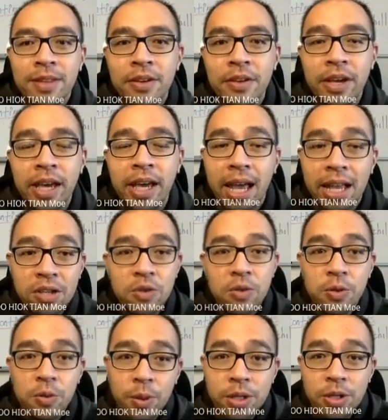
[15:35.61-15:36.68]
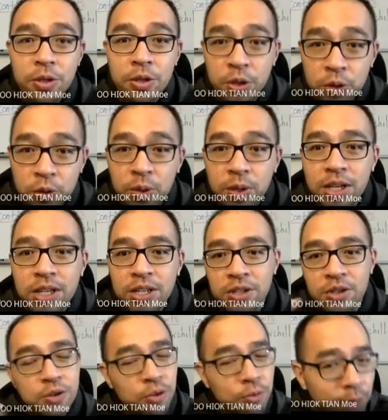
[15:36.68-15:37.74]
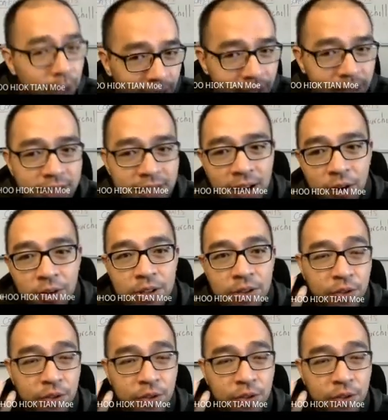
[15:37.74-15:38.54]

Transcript: Okay, and what you should do is you should play this sound.